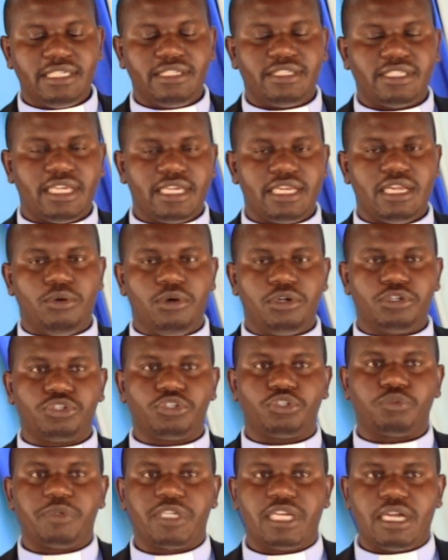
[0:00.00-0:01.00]
had said, I want
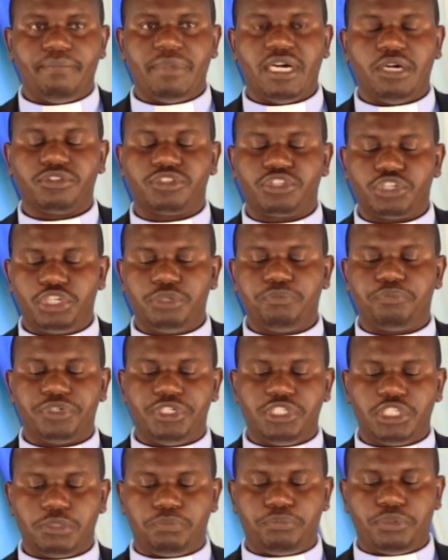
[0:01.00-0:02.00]
to speak about three
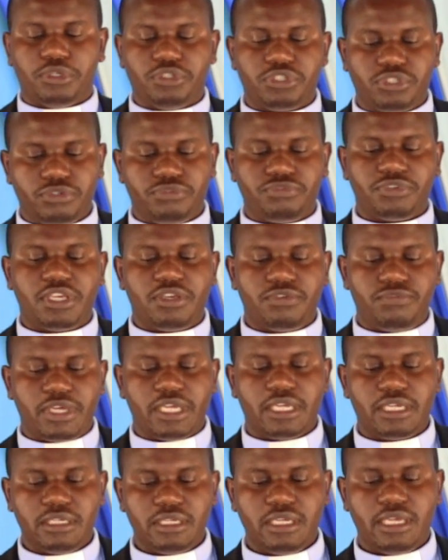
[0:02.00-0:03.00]
principles of
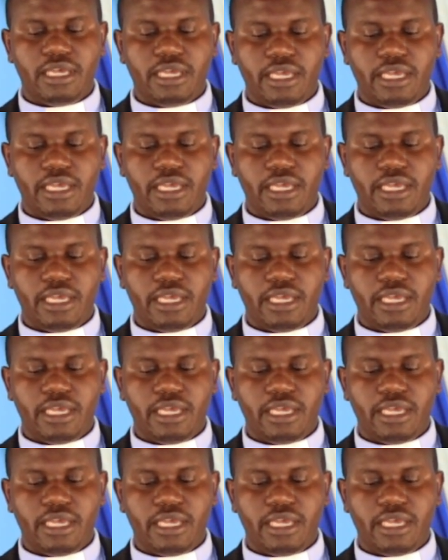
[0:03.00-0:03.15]
giving.